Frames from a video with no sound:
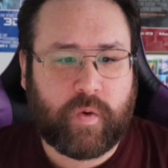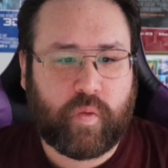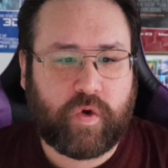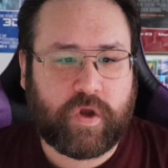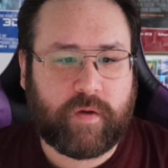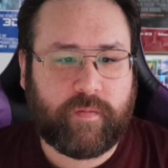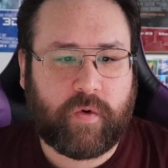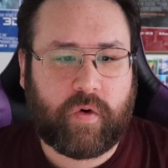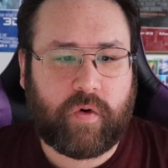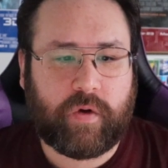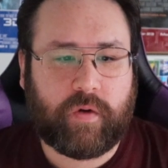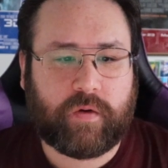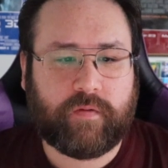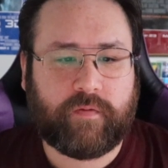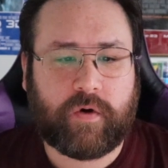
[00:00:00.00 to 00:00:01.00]
William
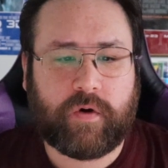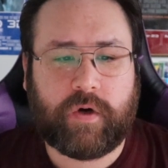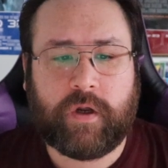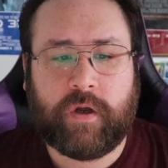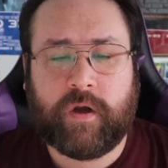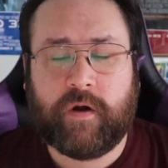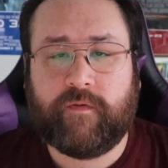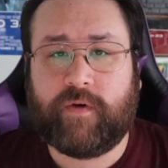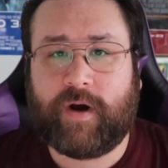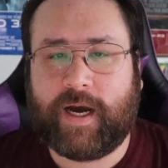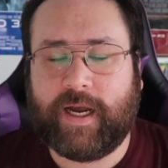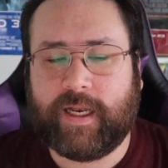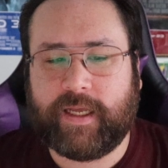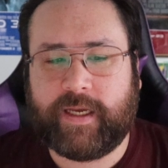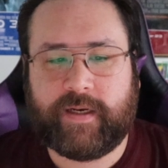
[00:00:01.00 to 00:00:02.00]
Oldroyd for
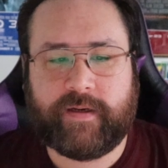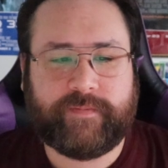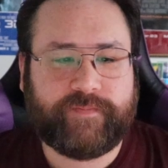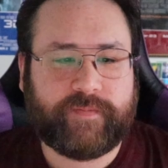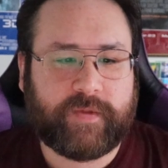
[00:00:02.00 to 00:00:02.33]
Eileen,